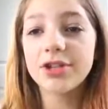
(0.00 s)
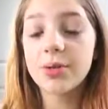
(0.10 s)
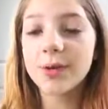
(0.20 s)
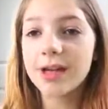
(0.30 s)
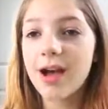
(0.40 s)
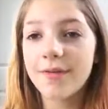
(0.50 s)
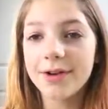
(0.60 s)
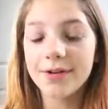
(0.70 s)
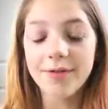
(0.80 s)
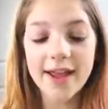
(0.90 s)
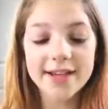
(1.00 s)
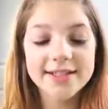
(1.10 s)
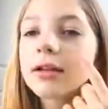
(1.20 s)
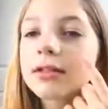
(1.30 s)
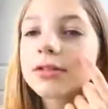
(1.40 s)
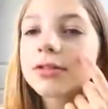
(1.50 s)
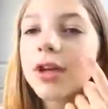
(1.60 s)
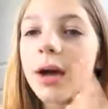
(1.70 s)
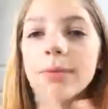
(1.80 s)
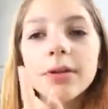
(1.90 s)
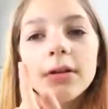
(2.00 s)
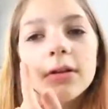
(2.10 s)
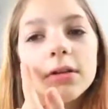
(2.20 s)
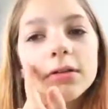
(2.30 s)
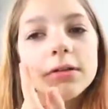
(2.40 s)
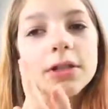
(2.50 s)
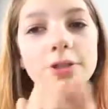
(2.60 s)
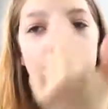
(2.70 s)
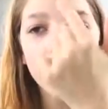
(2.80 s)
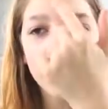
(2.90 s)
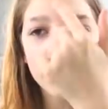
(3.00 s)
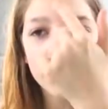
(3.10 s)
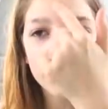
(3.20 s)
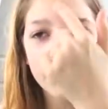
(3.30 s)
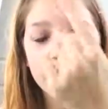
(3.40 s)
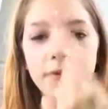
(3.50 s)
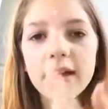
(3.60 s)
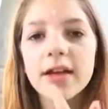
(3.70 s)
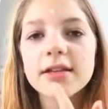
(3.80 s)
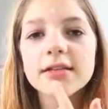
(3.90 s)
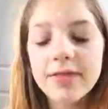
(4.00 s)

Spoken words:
You don't want to cover your face, and just dab a little onto each part of the face,